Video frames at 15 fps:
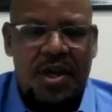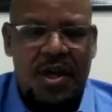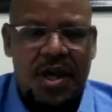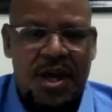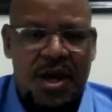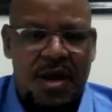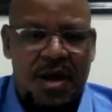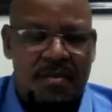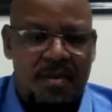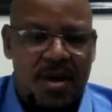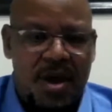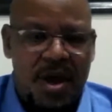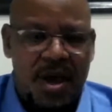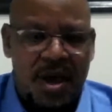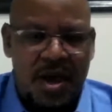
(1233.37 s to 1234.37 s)

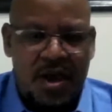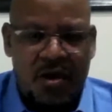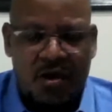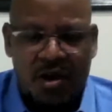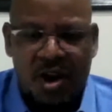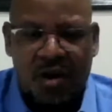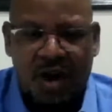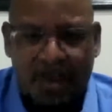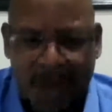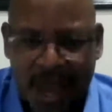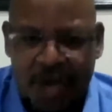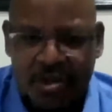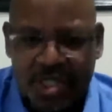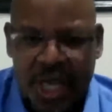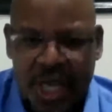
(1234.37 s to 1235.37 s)
on our
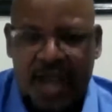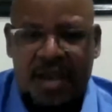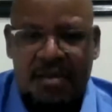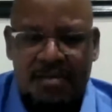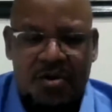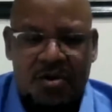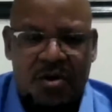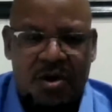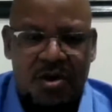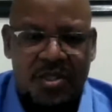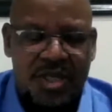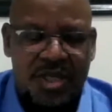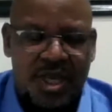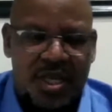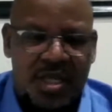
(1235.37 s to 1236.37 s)
biotech,
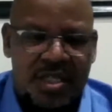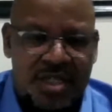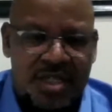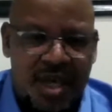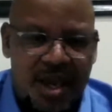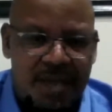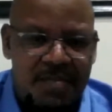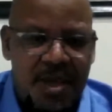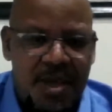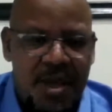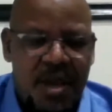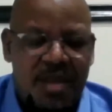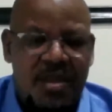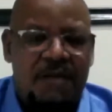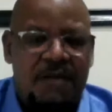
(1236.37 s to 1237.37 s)
because it is
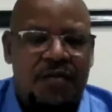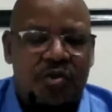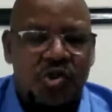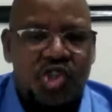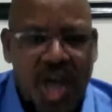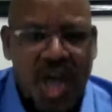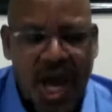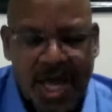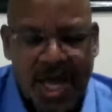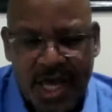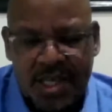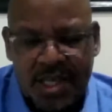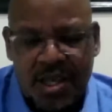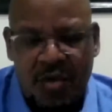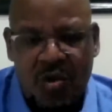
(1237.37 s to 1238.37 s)
the future
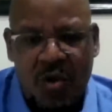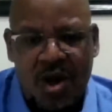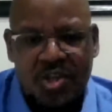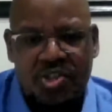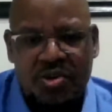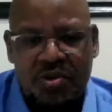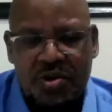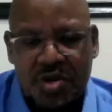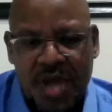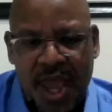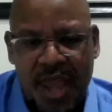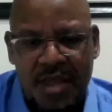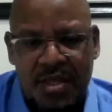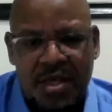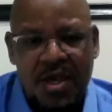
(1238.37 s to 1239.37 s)
that we want to
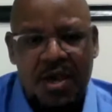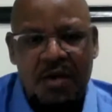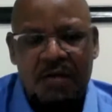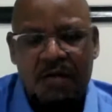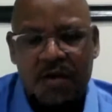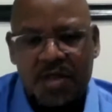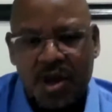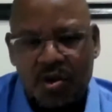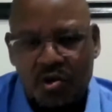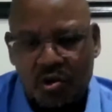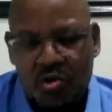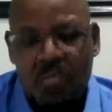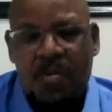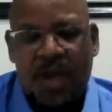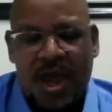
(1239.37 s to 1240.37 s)
create for the
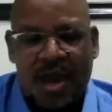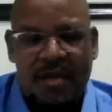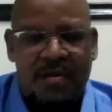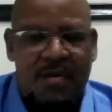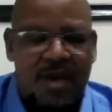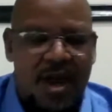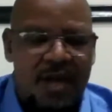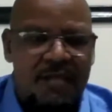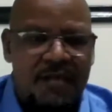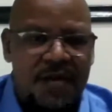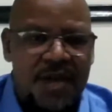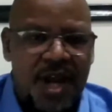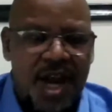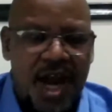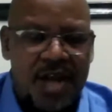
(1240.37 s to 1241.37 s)
group and for
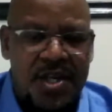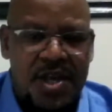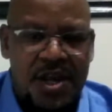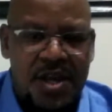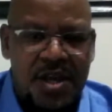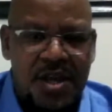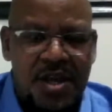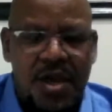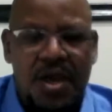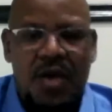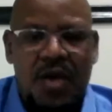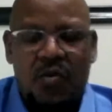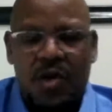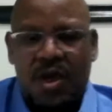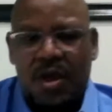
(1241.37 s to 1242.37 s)
the country.
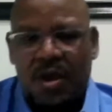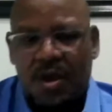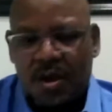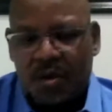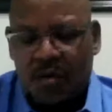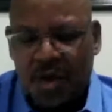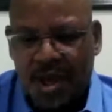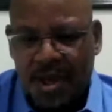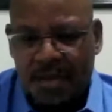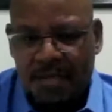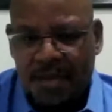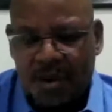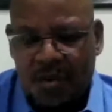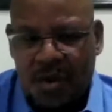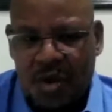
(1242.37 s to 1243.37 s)
We
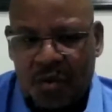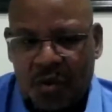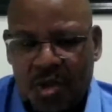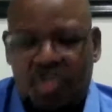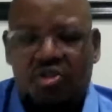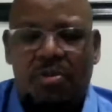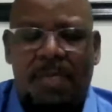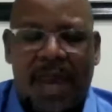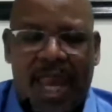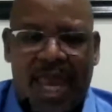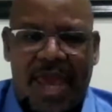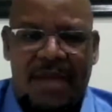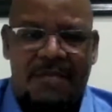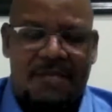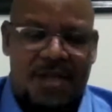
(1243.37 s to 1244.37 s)
do
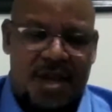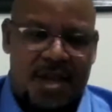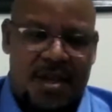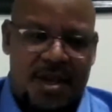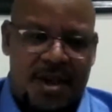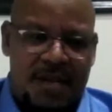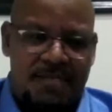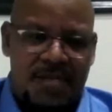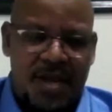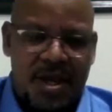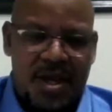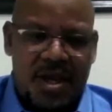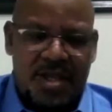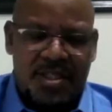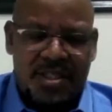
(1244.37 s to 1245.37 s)
believe that
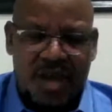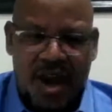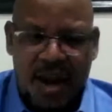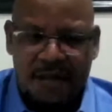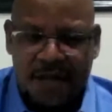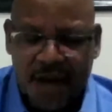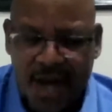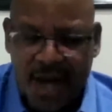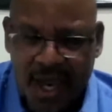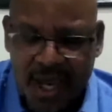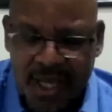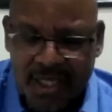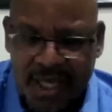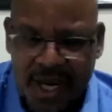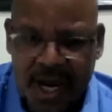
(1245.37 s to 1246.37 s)
South Africa
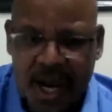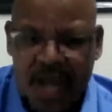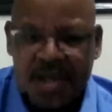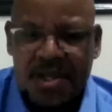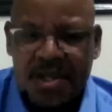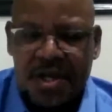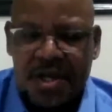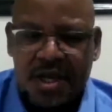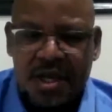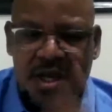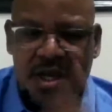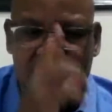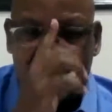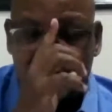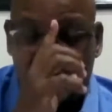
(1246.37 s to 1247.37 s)
as a country
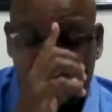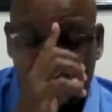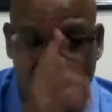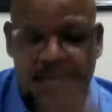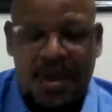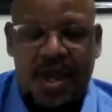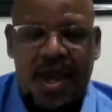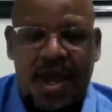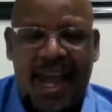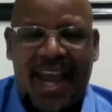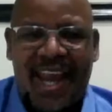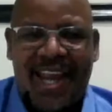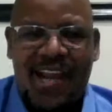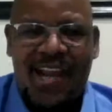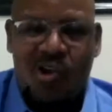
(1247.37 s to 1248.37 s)
should be
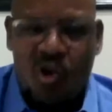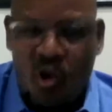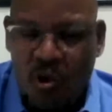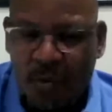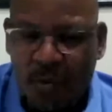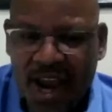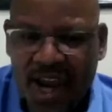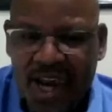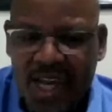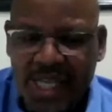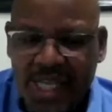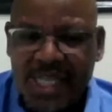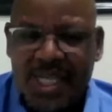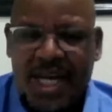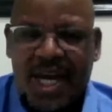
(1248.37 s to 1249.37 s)
a global
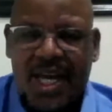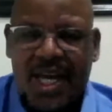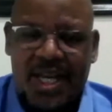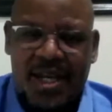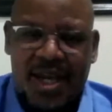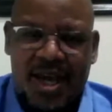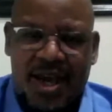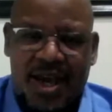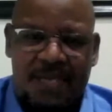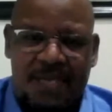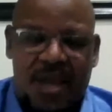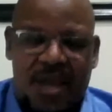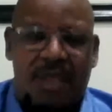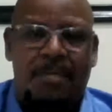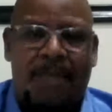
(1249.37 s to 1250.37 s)
leader in
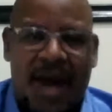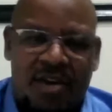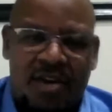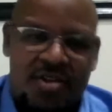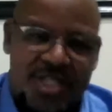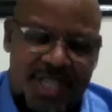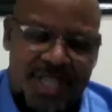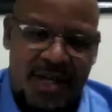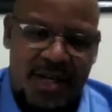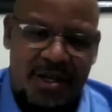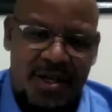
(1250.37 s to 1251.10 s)
biotech.